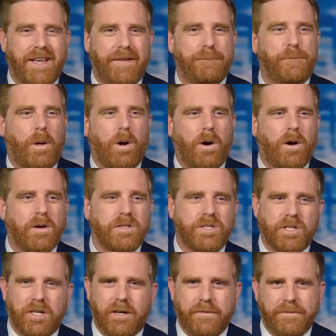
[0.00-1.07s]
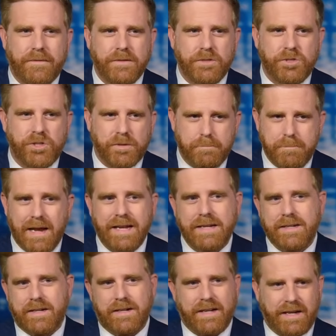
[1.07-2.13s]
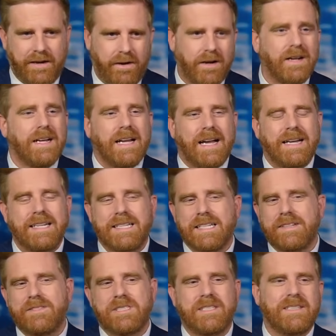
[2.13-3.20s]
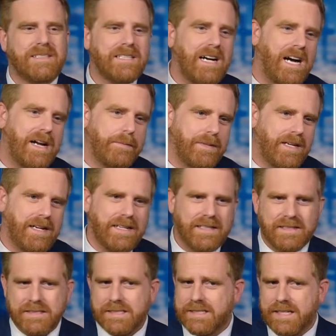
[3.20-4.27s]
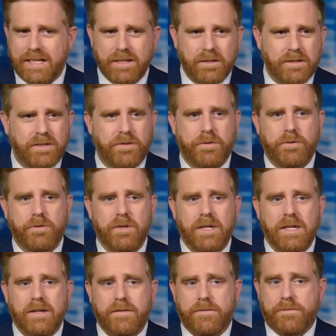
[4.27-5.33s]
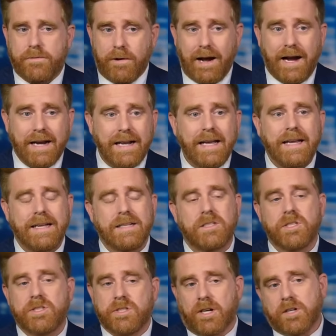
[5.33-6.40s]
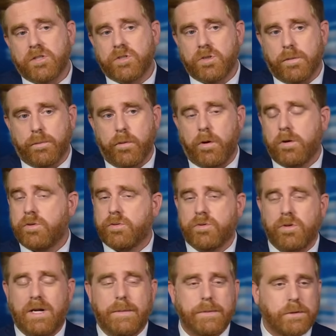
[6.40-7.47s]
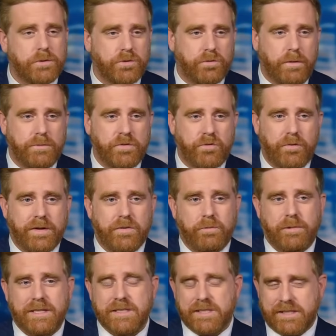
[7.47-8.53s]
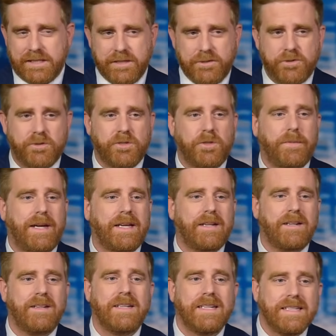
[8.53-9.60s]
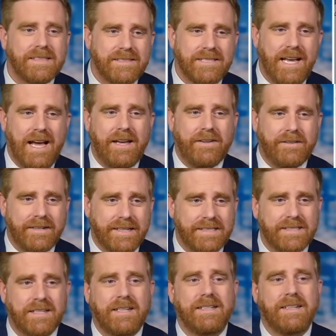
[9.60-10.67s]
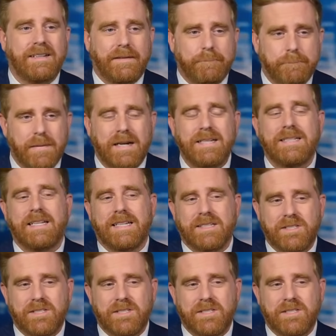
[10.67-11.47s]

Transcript: in parts of Jamaica here. And you can even see the timeline. Let's take a look through Friday, it just starts to approach with tropical storm strength winds in eastern Jamaica. Saturday, Sunday, Monday,